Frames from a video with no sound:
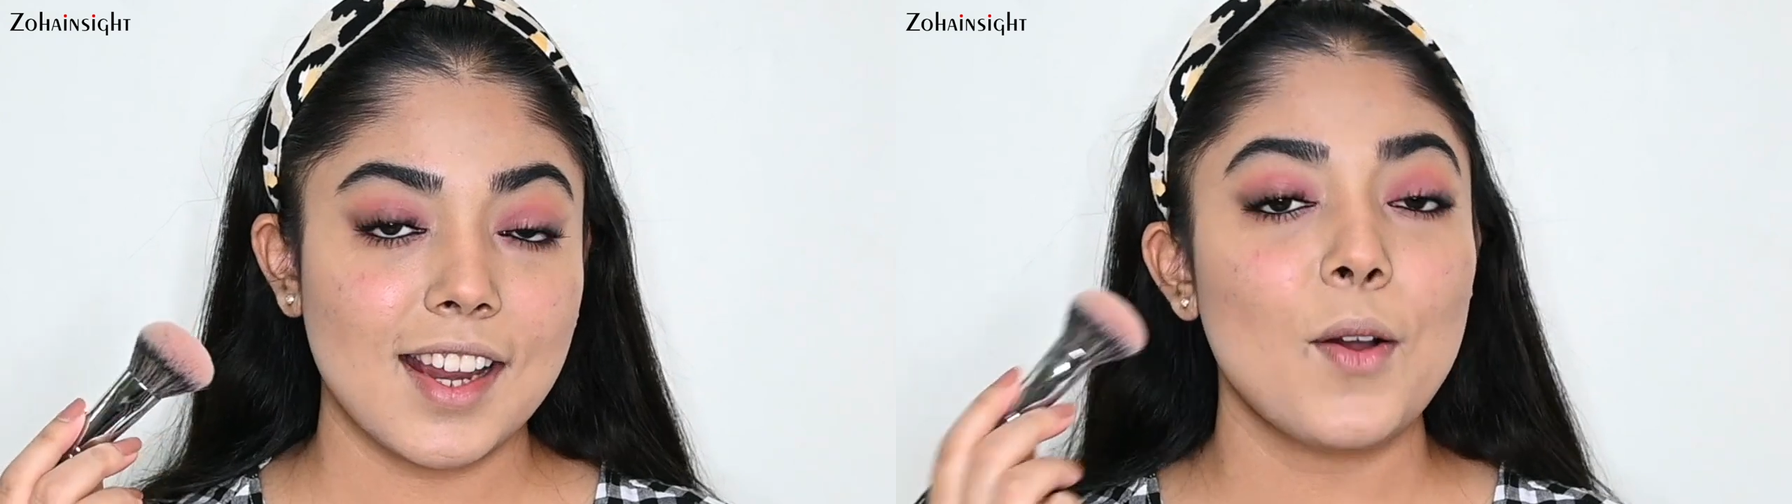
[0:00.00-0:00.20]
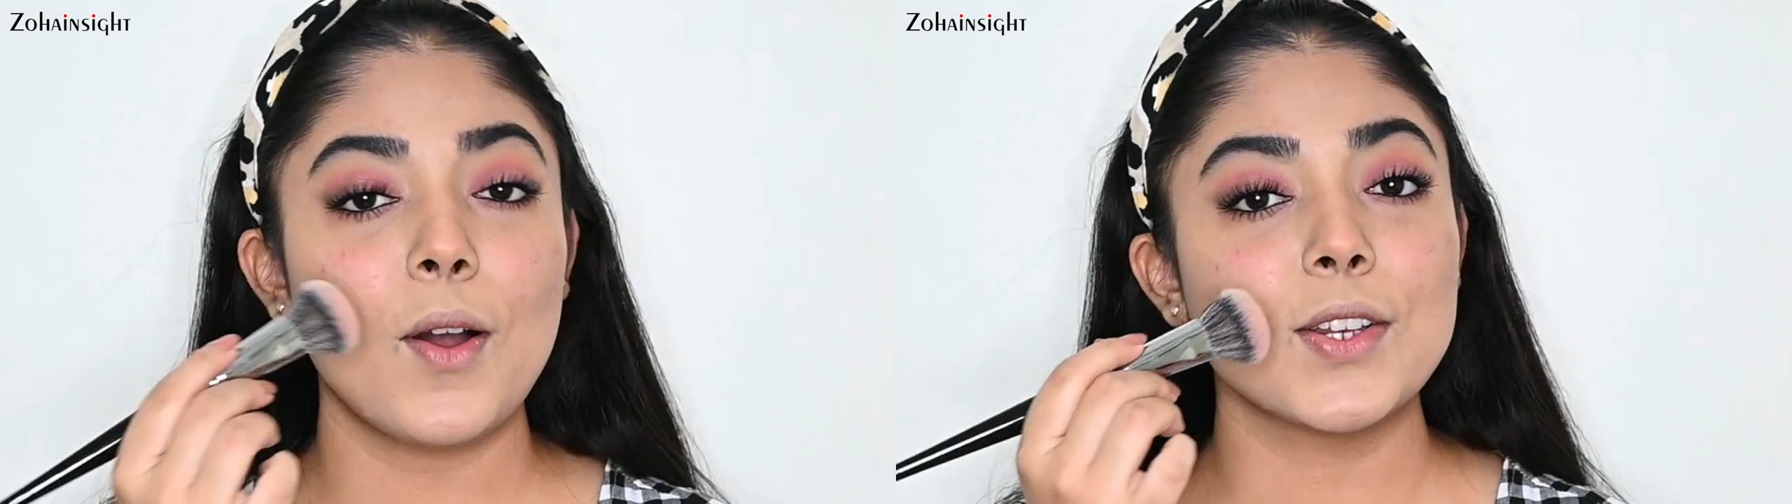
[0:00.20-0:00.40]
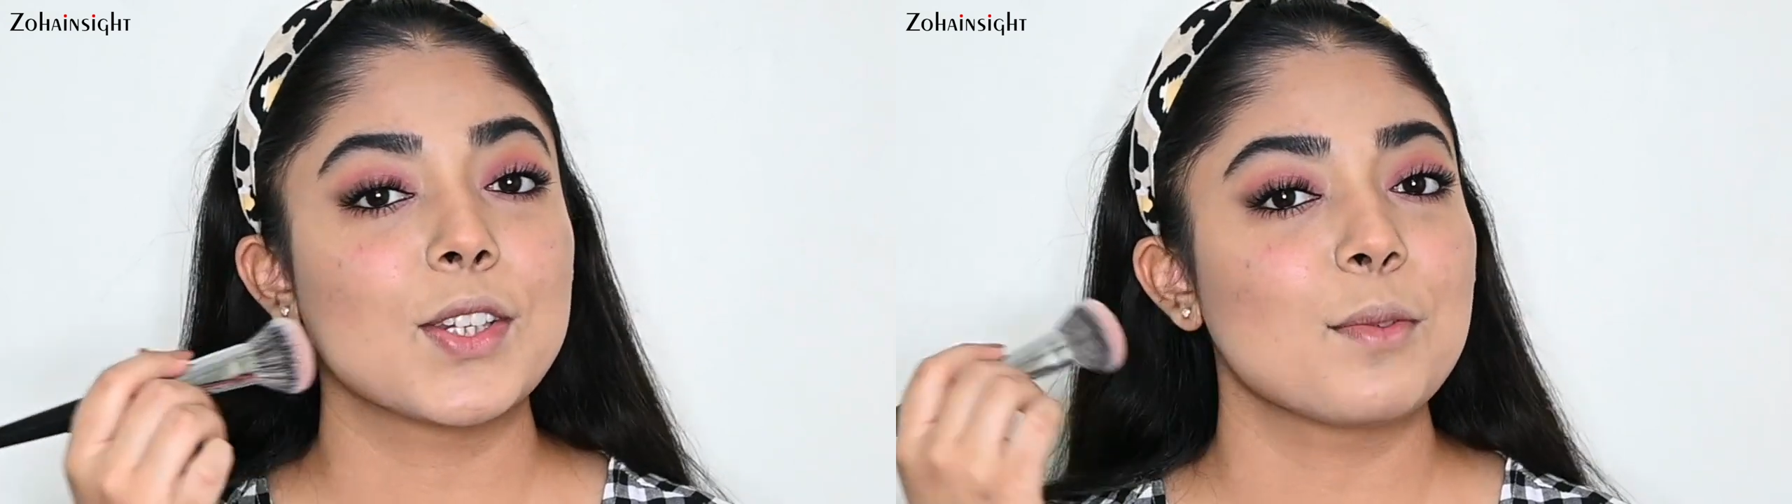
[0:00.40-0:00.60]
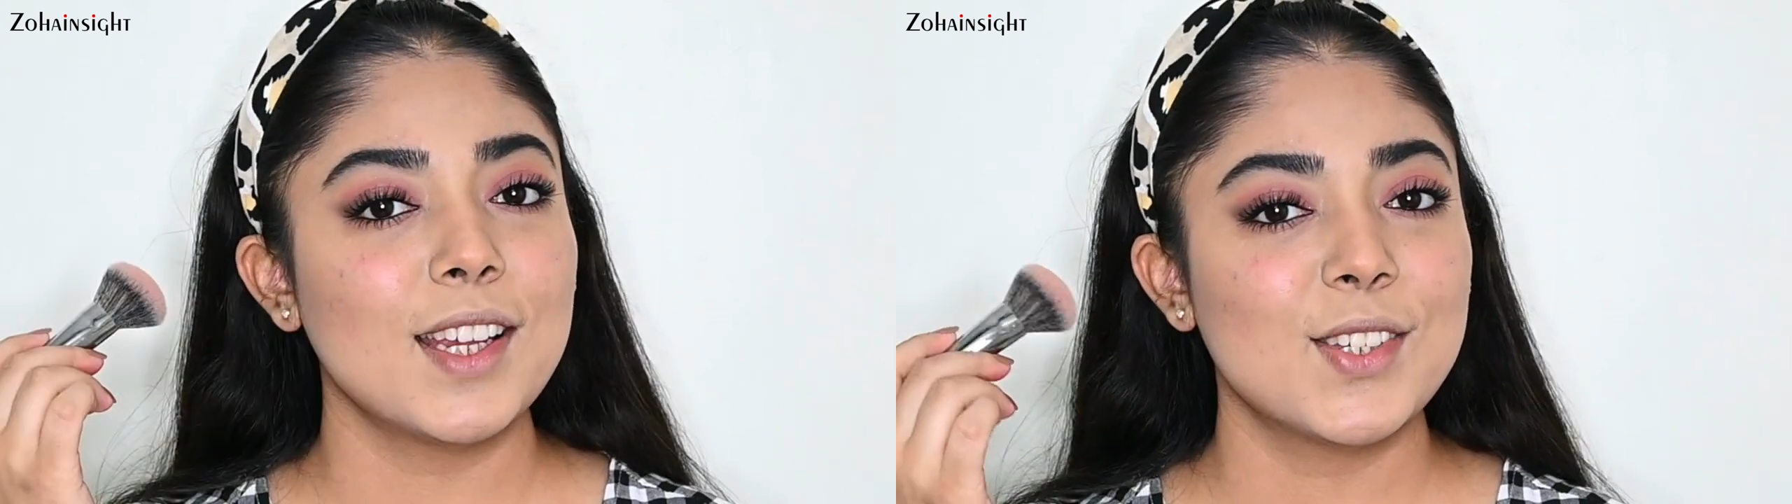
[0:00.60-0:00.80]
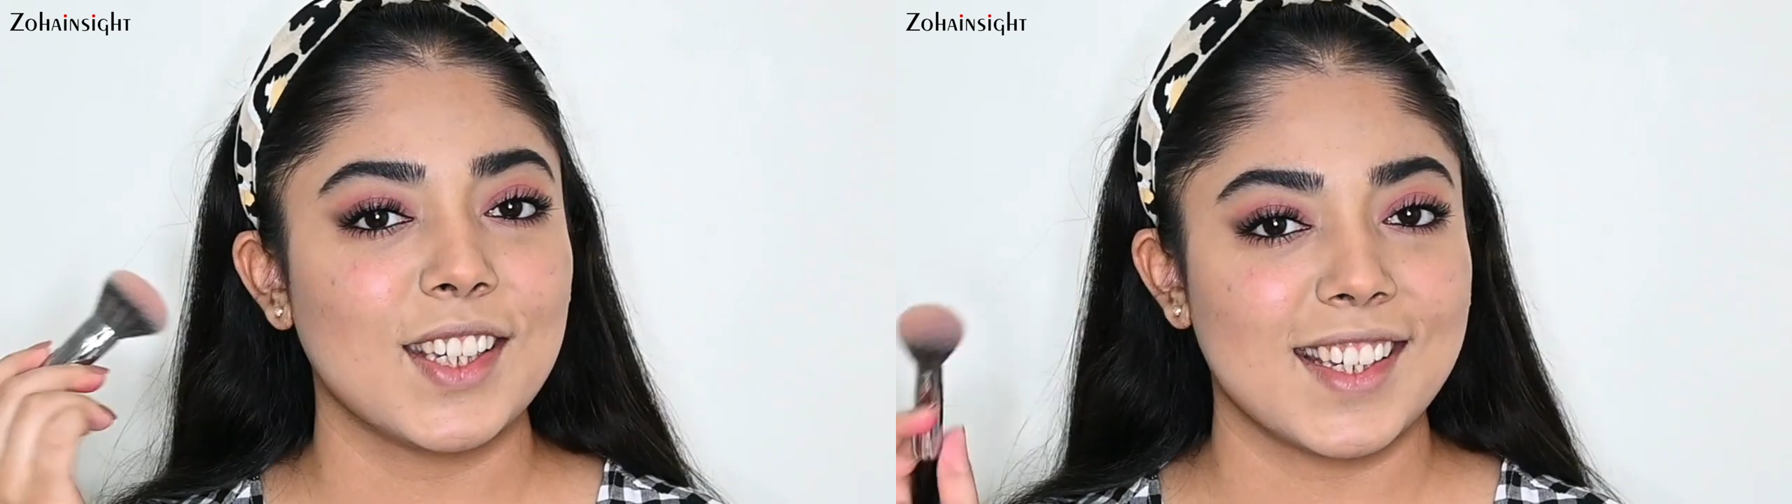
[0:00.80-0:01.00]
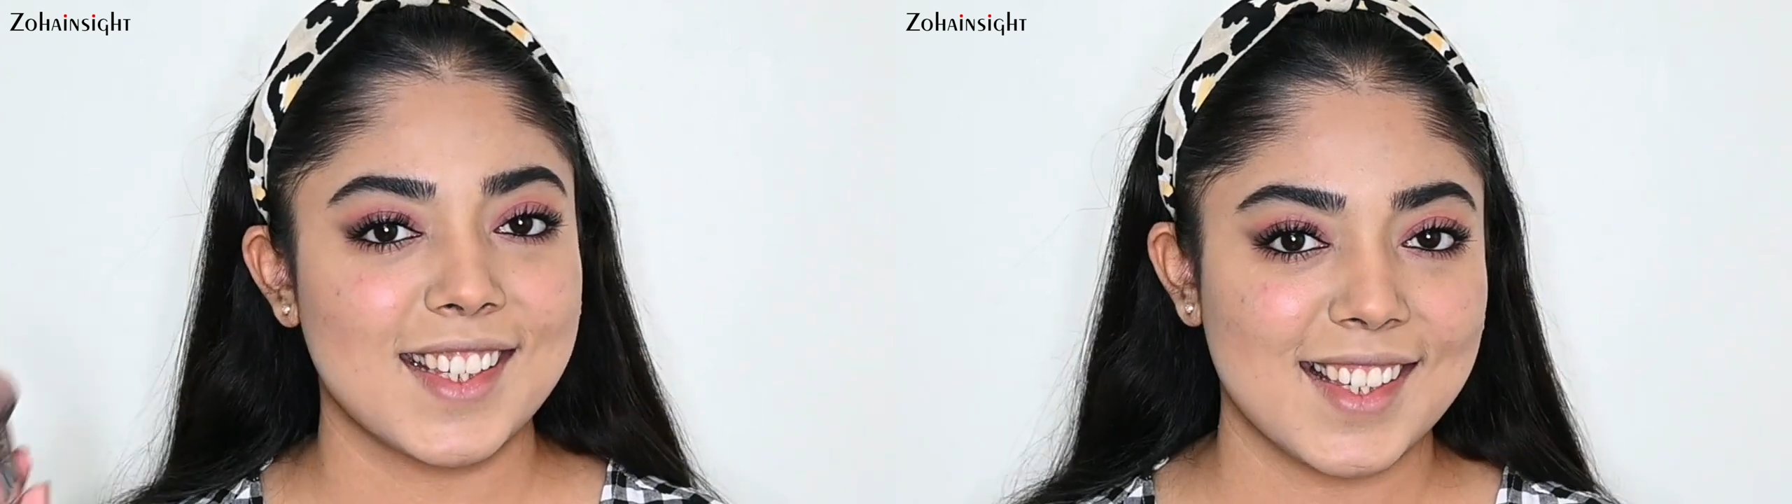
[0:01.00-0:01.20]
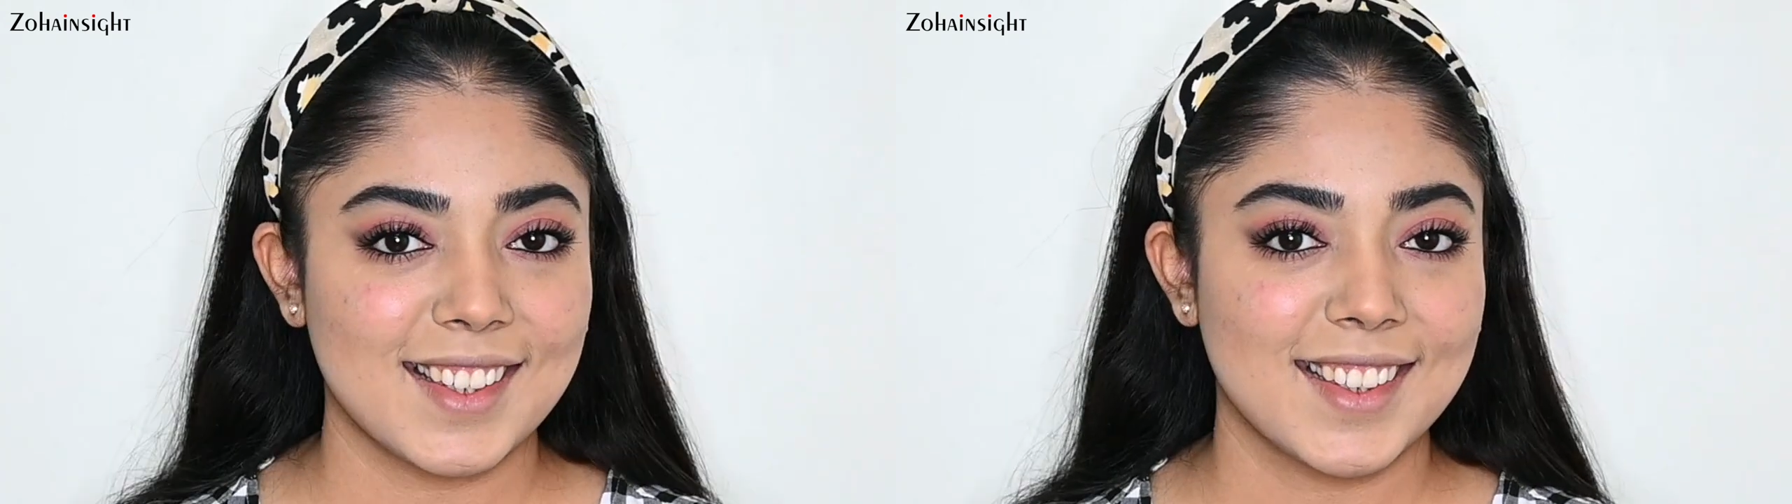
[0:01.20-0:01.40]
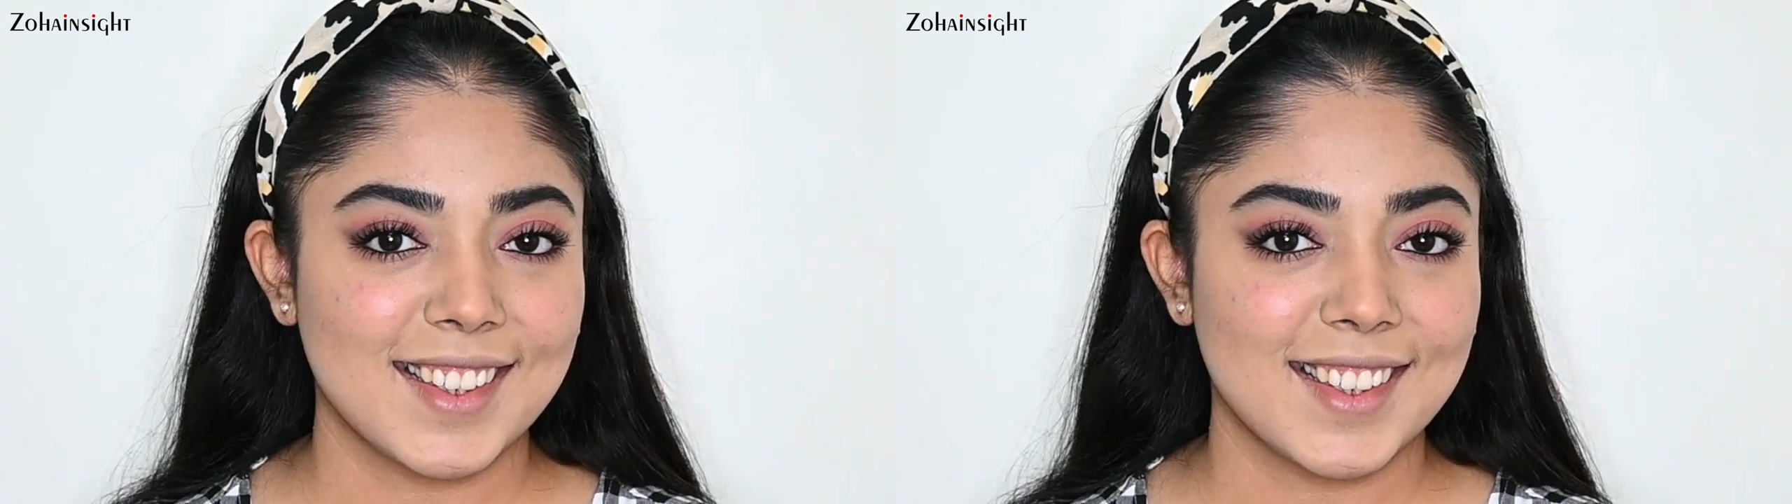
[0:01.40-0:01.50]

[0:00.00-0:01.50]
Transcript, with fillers: now onto my cheeks.